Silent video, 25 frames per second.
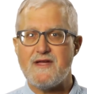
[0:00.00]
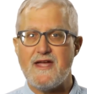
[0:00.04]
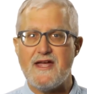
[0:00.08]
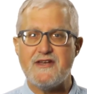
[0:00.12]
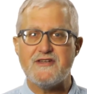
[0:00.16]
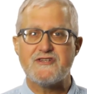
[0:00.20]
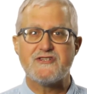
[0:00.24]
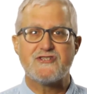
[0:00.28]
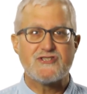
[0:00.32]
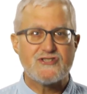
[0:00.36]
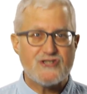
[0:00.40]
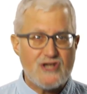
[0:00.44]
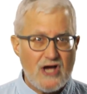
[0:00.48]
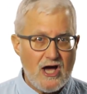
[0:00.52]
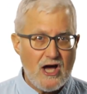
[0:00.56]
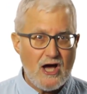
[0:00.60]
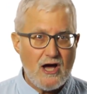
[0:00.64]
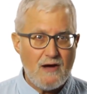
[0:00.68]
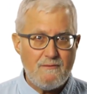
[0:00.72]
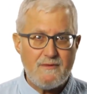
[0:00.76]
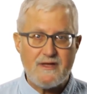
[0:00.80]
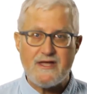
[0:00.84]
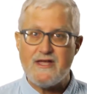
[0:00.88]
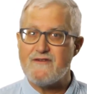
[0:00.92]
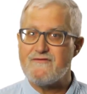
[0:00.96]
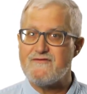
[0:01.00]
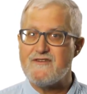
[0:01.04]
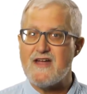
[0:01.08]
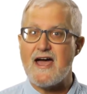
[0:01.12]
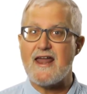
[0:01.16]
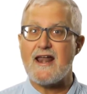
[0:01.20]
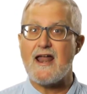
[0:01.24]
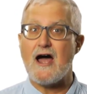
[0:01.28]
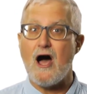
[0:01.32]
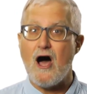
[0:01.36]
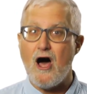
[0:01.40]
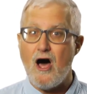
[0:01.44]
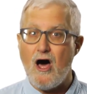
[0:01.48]
some, if
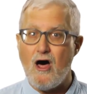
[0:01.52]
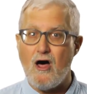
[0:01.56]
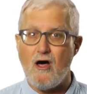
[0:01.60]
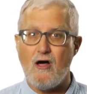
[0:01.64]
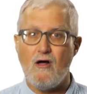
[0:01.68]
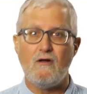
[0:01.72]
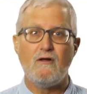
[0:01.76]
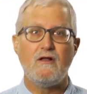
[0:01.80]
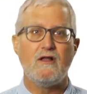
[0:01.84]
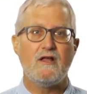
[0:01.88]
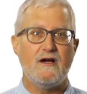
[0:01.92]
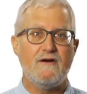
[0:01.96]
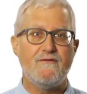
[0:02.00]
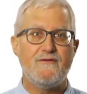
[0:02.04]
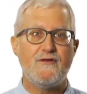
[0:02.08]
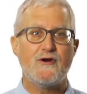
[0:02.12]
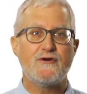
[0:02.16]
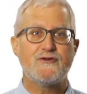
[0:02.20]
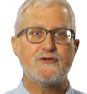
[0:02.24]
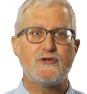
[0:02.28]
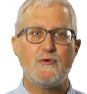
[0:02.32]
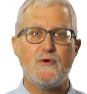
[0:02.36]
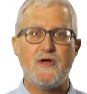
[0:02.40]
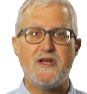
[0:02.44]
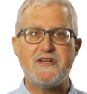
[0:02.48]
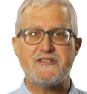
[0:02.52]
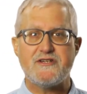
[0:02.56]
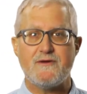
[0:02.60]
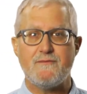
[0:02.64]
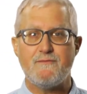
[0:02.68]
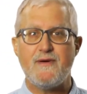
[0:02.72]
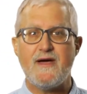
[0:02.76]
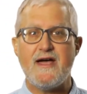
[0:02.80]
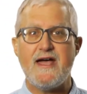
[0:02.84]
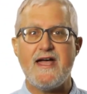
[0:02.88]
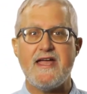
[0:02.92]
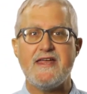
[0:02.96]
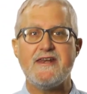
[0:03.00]
not all, of their tuition
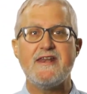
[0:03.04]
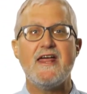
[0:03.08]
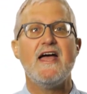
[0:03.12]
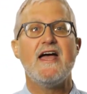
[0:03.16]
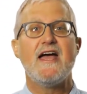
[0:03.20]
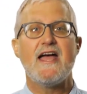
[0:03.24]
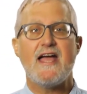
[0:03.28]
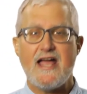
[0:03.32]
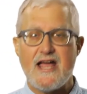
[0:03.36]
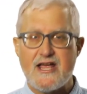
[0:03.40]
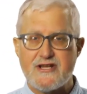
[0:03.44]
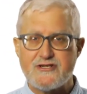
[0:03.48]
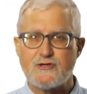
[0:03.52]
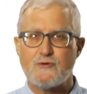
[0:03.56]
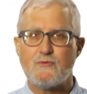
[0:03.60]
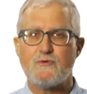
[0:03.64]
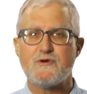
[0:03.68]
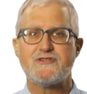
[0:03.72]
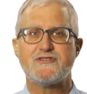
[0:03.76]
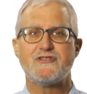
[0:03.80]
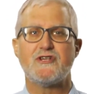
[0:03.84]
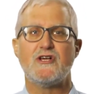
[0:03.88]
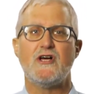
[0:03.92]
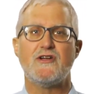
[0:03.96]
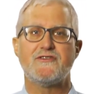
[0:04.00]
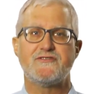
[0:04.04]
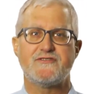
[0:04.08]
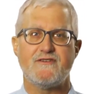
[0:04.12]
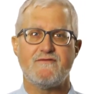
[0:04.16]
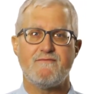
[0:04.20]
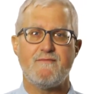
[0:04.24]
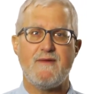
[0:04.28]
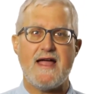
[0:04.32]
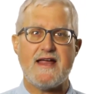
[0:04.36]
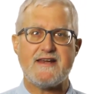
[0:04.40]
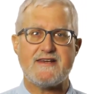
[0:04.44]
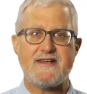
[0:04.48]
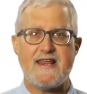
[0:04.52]
paid as a result of
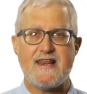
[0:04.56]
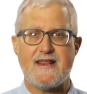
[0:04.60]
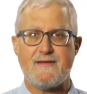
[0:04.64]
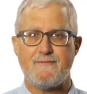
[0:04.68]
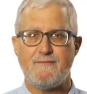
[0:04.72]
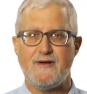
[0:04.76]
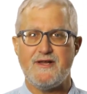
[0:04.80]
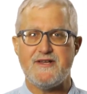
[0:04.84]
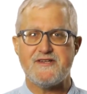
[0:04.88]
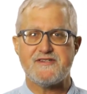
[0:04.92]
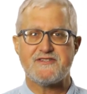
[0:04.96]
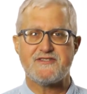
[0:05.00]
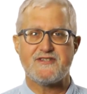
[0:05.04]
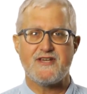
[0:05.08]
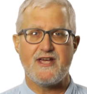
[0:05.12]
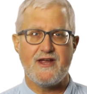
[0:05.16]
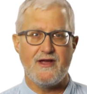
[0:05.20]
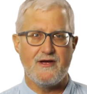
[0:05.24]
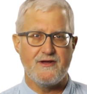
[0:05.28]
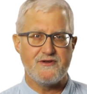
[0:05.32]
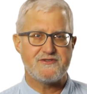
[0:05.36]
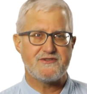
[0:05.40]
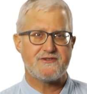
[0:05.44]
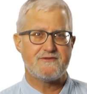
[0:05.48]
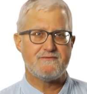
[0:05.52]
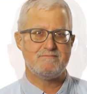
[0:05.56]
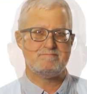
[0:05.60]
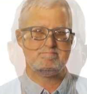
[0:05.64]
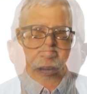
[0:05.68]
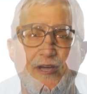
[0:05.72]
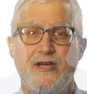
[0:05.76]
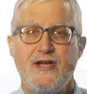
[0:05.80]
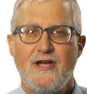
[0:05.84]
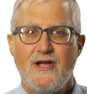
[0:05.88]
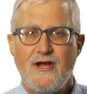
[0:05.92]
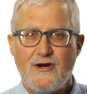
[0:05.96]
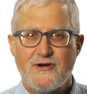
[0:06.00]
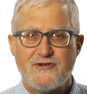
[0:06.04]
Magnetic Bliss sales.
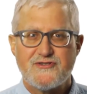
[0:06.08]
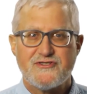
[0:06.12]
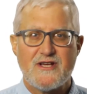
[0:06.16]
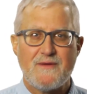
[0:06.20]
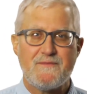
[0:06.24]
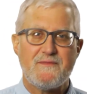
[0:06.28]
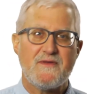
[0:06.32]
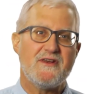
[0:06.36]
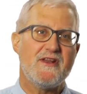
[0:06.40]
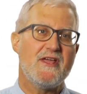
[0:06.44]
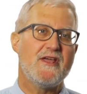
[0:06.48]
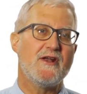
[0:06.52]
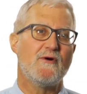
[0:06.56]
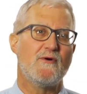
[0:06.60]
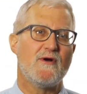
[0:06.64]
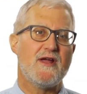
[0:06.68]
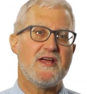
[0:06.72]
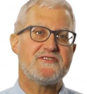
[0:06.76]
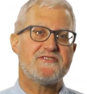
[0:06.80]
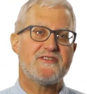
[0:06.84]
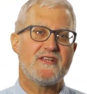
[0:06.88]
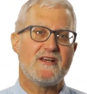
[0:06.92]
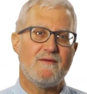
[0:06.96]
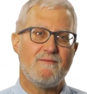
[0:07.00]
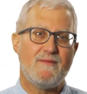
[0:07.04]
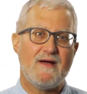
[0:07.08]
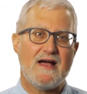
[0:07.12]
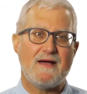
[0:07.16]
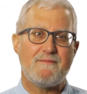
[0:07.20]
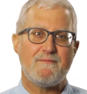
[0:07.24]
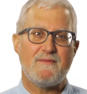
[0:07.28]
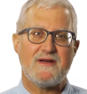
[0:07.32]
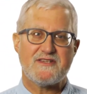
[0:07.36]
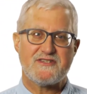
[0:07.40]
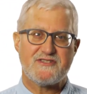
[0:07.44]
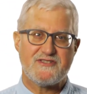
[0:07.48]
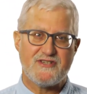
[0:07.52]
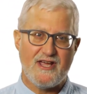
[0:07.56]
Here's something interesting about
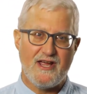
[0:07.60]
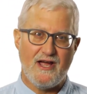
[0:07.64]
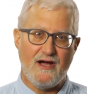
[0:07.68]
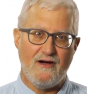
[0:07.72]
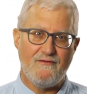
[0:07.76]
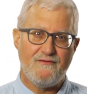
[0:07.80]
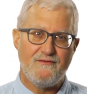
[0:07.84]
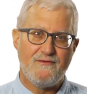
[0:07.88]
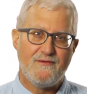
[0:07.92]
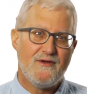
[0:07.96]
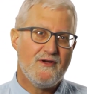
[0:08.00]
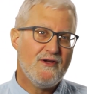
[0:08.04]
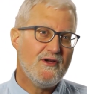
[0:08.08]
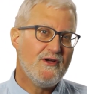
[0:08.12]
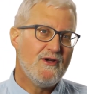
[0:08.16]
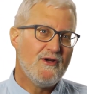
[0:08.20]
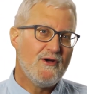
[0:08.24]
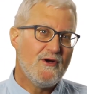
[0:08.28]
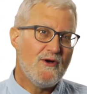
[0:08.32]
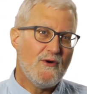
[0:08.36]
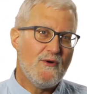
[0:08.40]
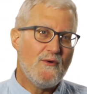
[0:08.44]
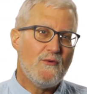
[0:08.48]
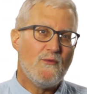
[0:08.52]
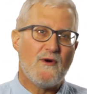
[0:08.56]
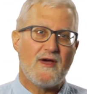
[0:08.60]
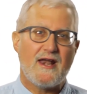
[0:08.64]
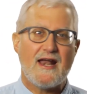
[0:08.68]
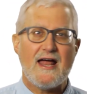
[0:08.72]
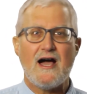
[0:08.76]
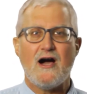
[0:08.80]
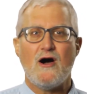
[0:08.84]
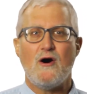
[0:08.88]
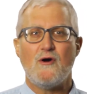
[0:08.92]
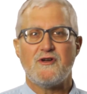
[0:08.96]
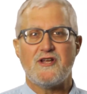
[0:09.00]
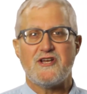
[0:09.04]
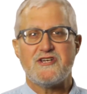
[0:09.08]
myself. When I
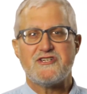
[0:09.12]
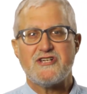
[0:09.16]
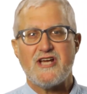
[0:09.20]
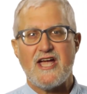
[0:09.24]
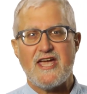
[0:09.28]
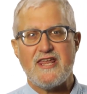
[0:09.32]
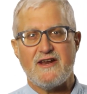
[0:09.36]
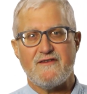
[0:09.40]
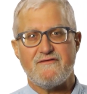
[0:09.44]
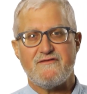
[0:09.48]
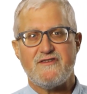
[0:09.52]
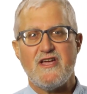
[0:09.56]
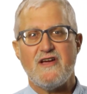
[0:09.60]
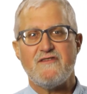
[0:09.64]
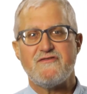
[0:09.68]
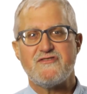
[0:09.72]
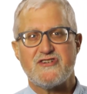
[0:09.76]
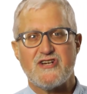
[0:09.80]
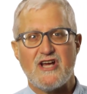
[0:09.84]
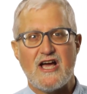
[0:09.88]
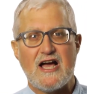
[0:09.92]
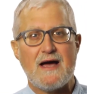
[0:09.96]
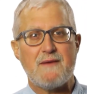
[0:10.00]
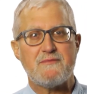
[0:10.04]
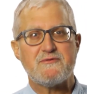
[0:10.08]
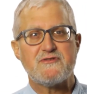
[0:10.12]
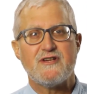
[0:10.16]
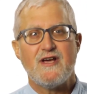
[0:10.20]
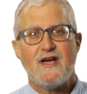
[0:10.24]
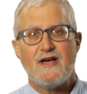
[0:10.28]
owned a chain of gift shops